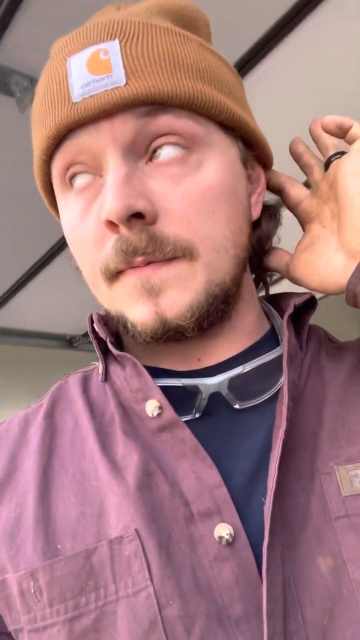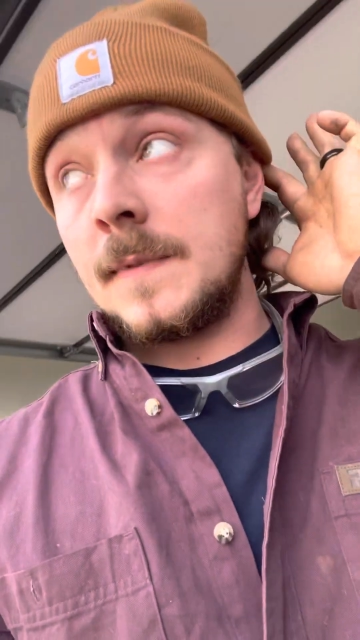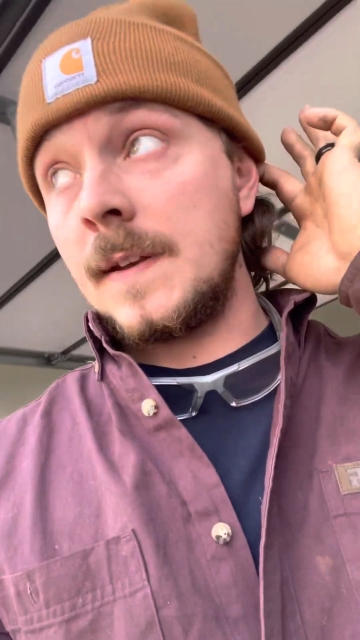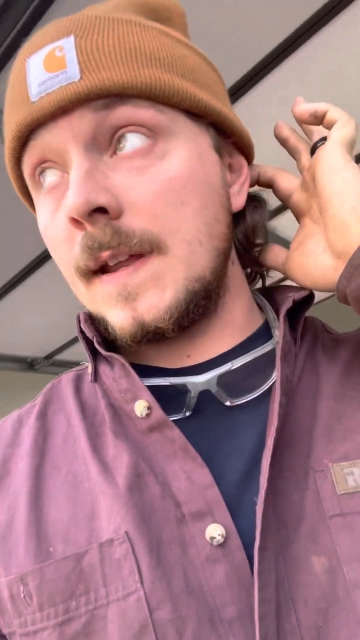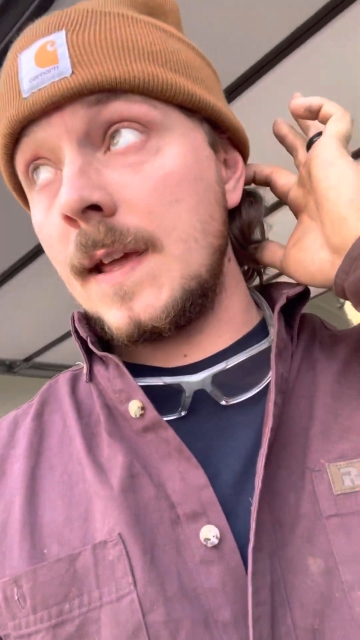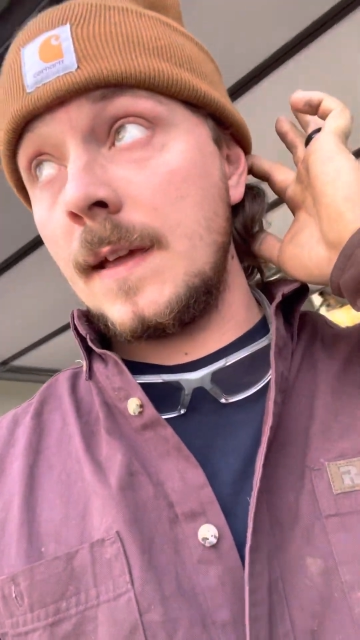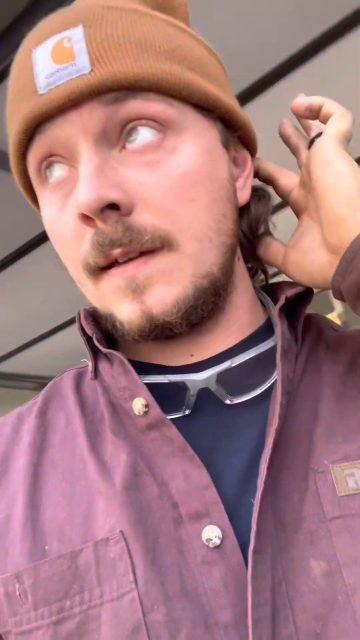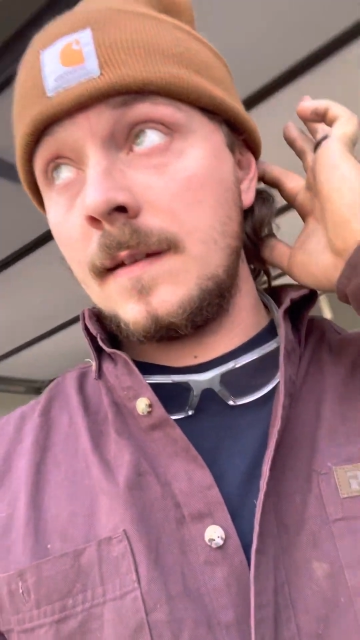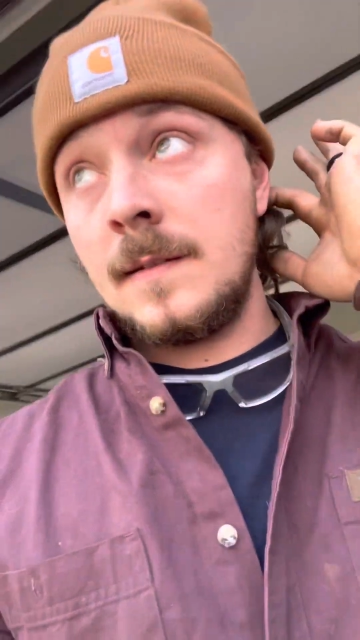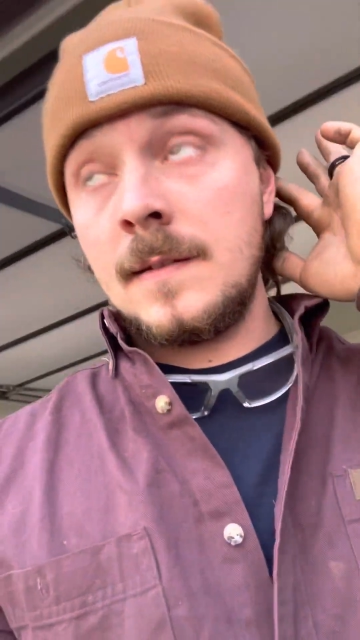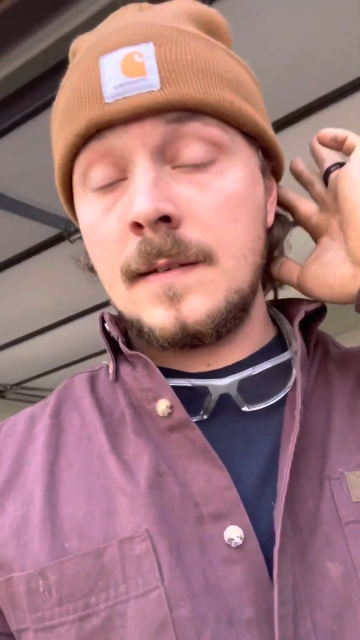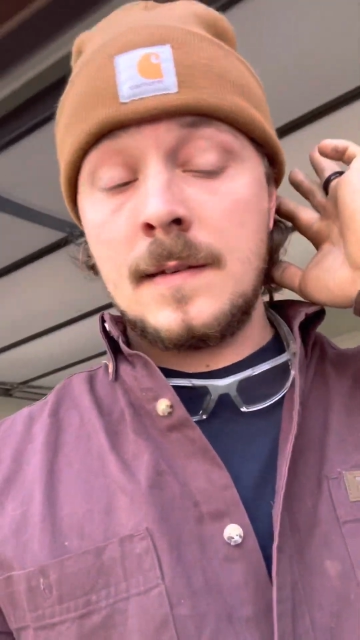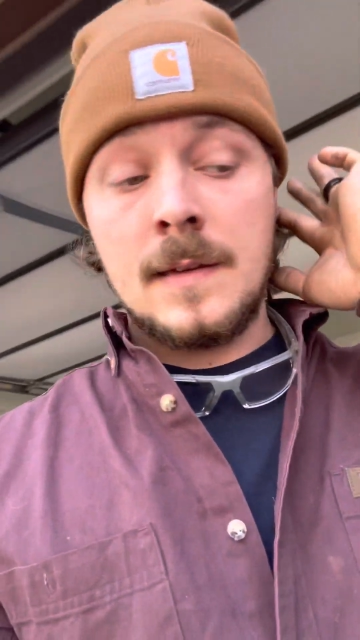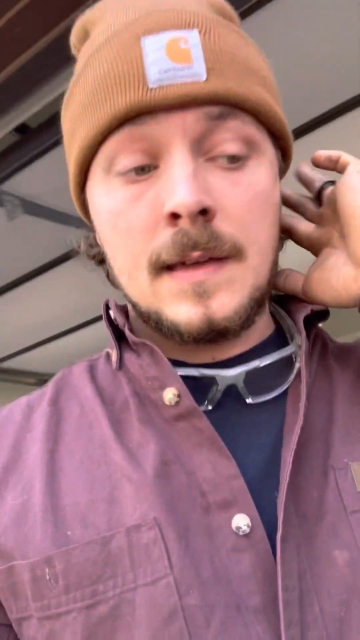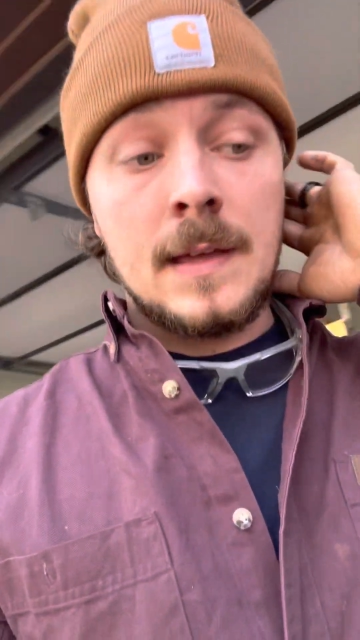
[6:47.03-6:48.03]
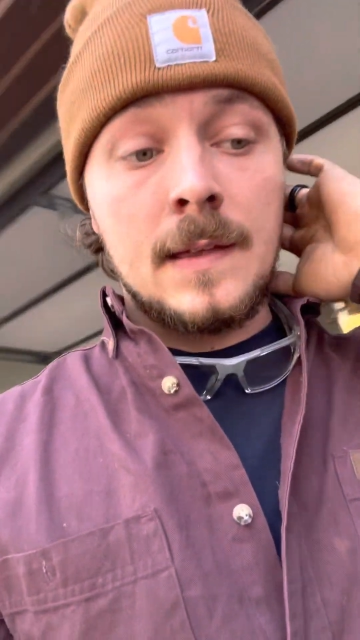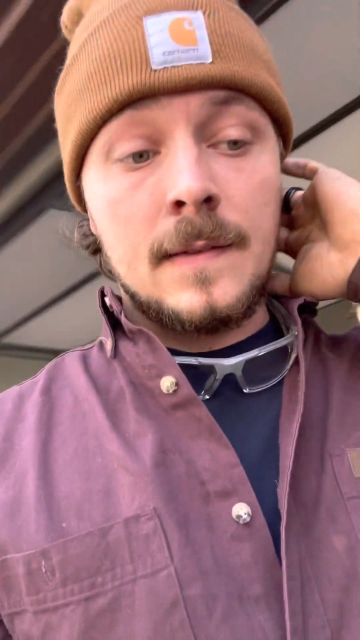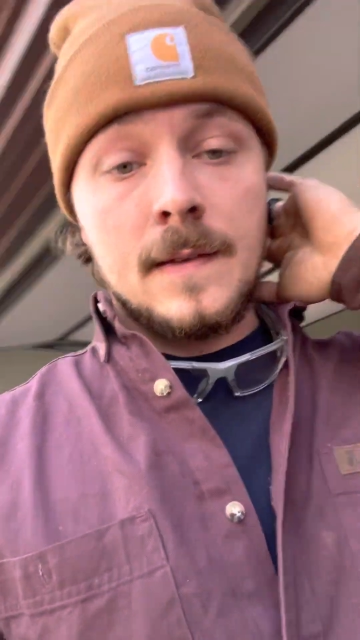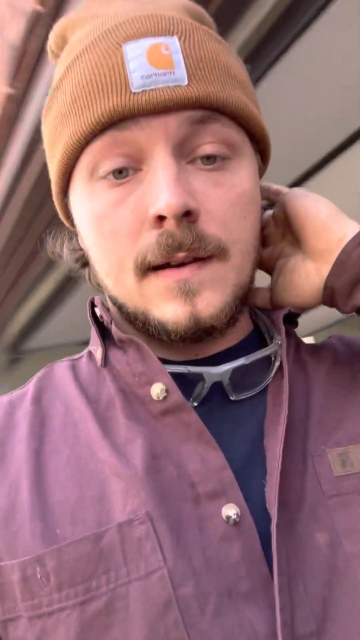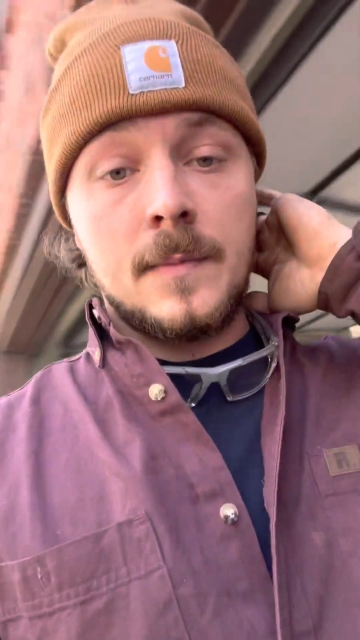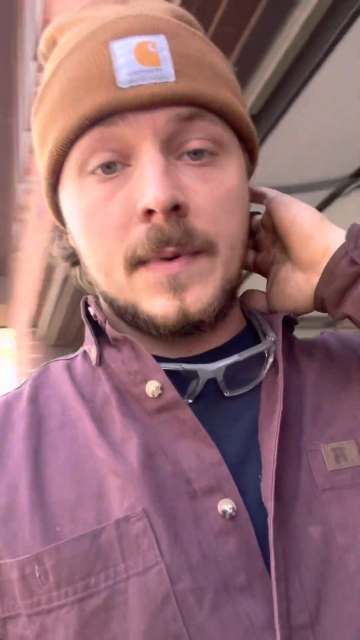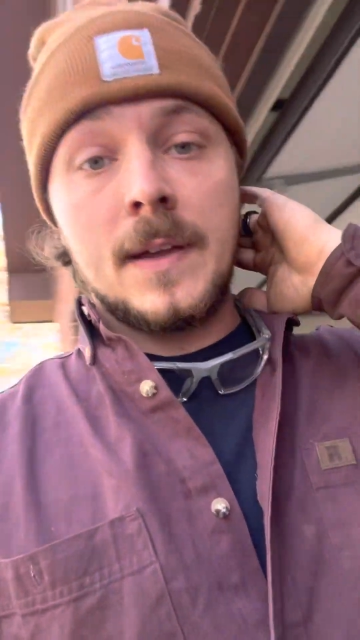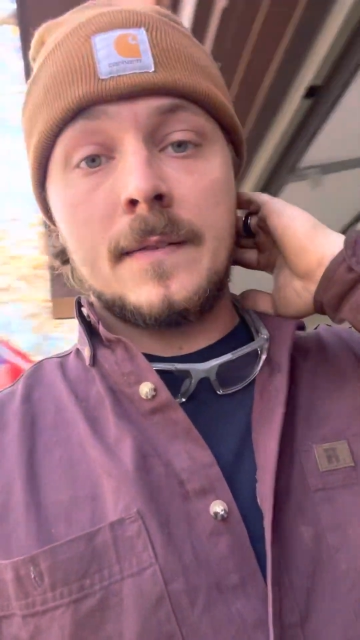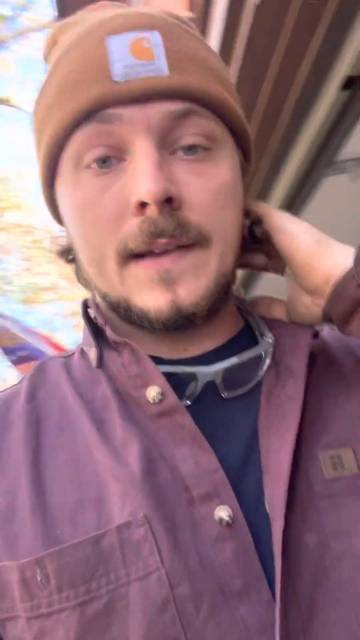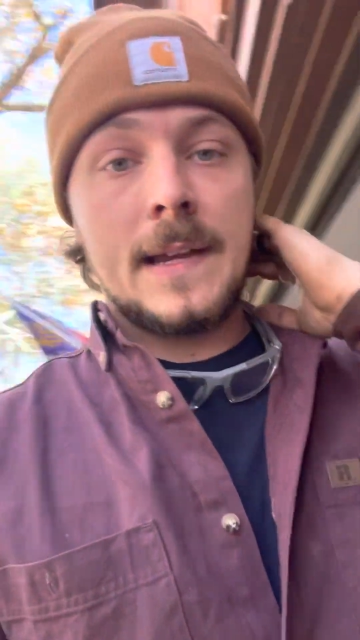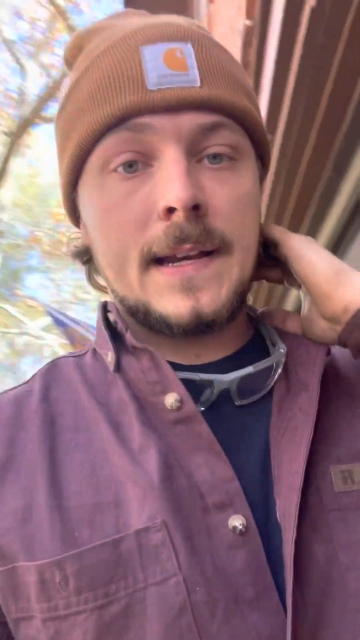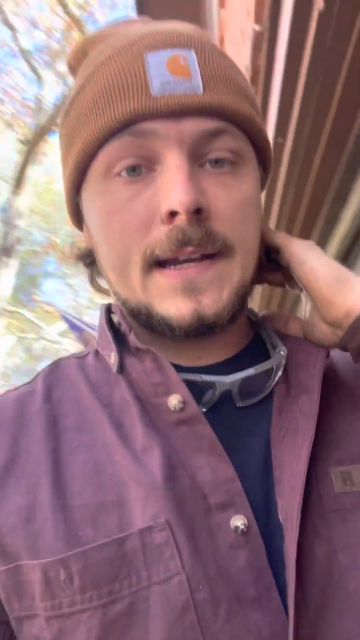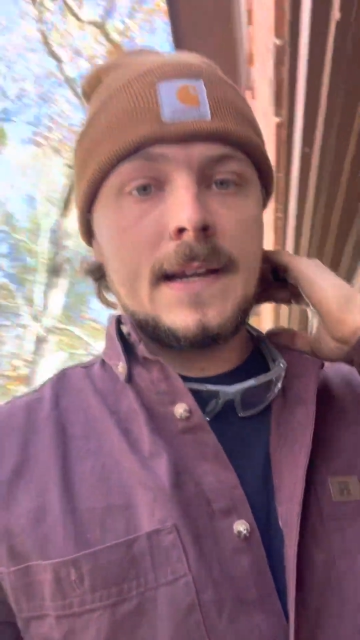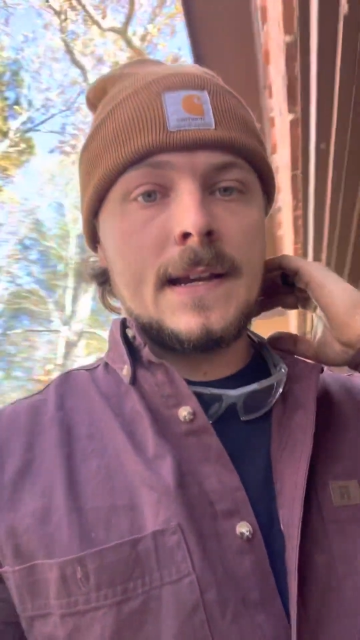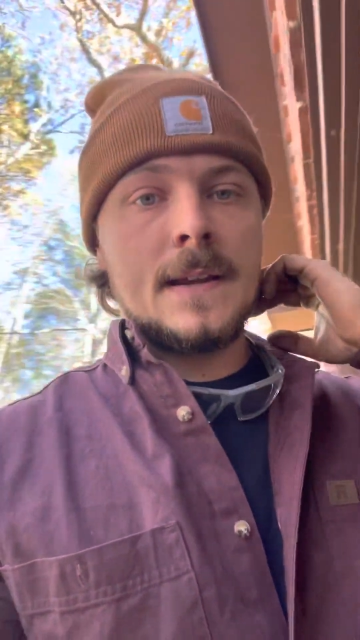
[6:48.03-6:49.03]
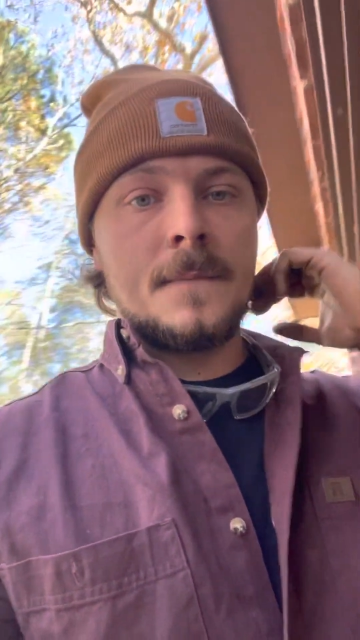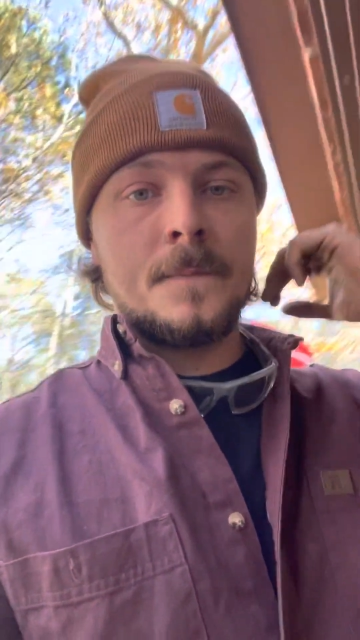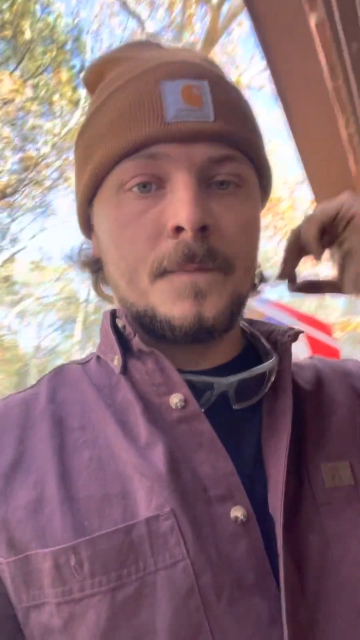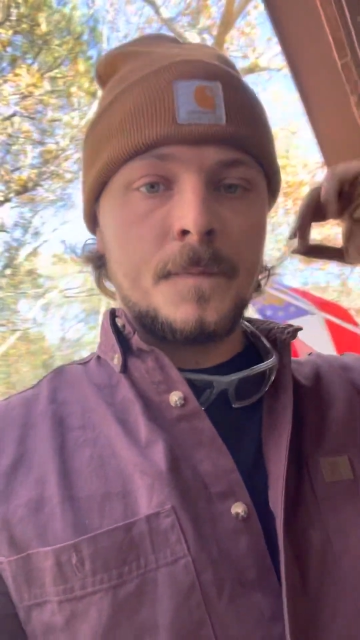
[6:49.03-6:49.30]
today. Then I'll be able to get it in.